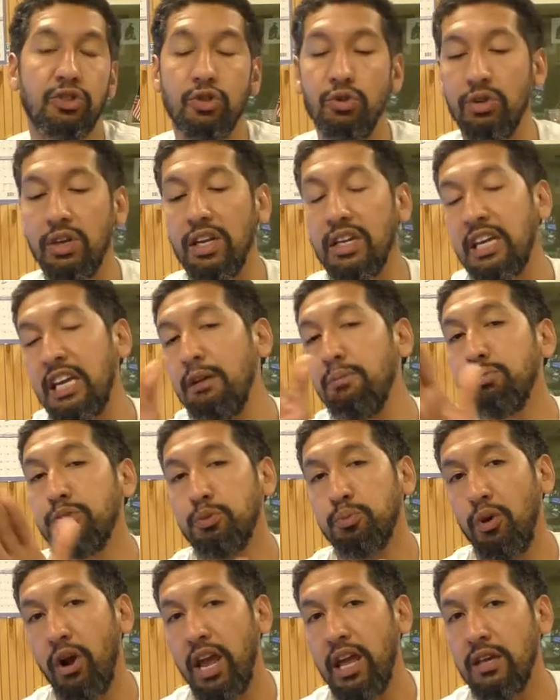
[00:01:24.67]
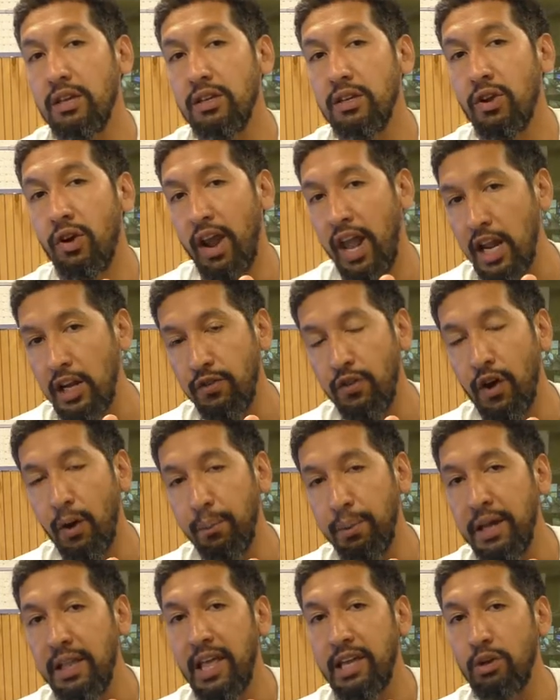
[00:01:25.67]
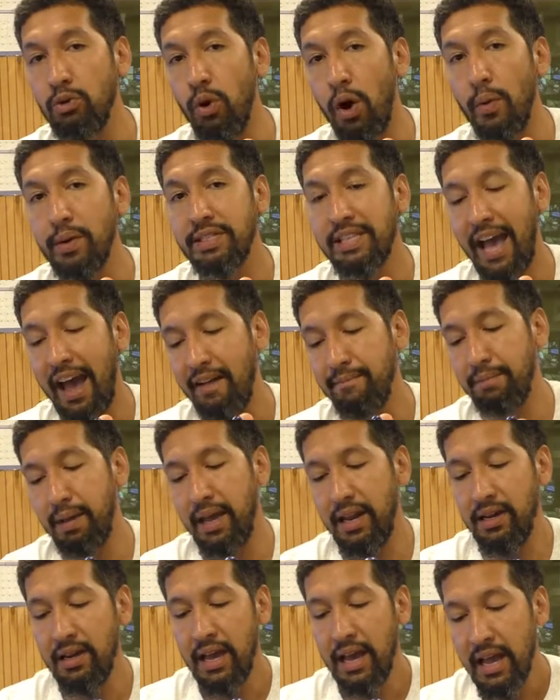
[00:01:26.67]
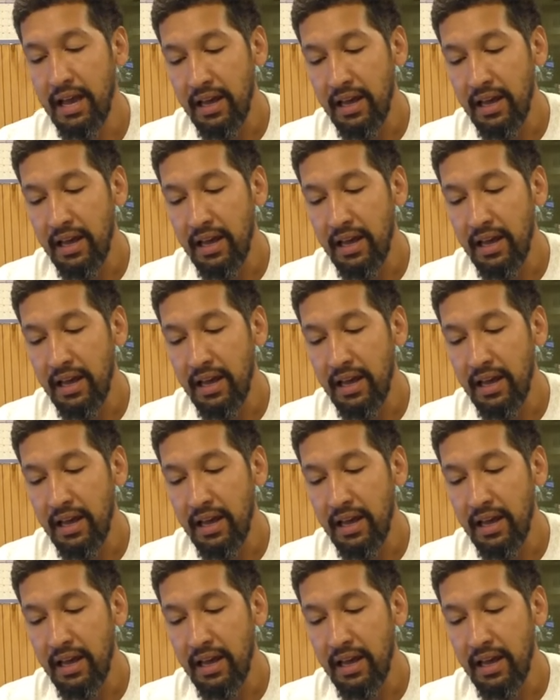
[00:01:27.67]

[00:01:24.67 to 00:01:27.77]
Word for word: you could keep spraying your HVLP like you always have been